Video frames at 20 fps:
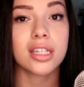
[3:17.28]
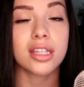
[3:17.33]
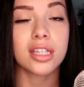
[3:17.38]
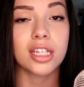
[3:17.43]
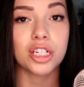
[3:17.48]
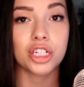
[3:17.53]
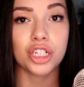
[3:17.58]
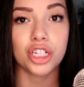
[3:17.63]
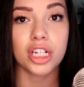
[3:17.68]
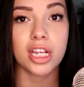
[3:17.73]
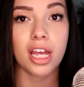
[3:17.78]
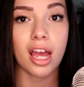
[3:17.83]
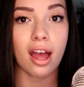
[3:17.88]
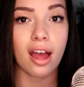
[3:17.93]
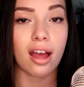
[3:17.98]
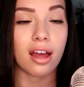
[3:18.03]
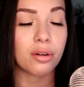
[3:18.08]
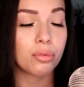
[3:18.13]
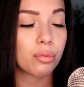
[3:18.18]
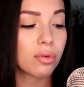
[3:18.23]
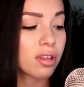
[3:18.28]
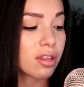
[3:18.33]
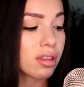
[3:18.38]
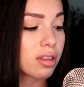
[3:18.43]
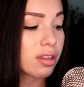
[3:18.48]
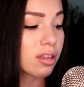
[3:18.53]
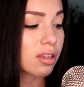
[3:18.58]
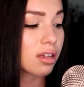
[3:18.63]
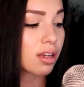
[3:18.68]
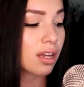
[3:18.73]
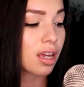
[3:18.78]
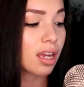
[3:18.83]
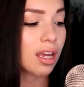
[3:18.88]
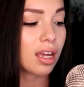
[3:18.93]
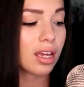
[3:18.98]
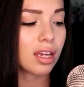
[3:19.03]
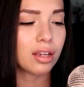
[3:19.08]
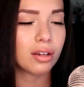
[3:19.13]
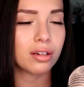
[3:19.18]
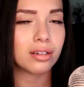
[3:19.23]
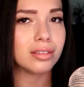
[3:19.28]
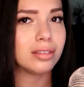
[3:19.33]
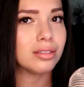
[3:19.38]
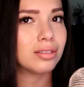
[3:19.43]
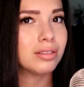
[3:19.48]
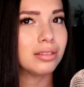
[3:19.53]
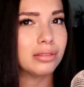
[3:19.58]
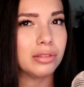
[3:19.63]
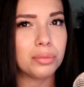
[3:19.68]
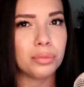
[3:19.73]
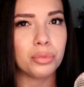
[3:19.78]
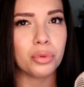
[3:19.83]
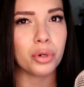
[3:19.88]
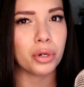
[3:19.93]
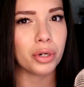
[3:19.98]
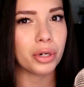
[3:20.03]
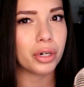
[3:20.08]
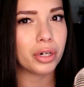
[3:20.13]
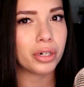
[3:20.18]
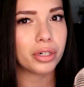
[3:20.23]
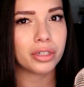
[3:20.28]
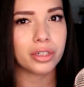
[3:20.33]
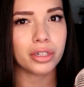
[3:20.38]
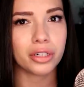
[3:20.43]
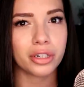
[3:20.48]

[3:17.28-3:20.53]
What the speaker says: that she had with a reporter.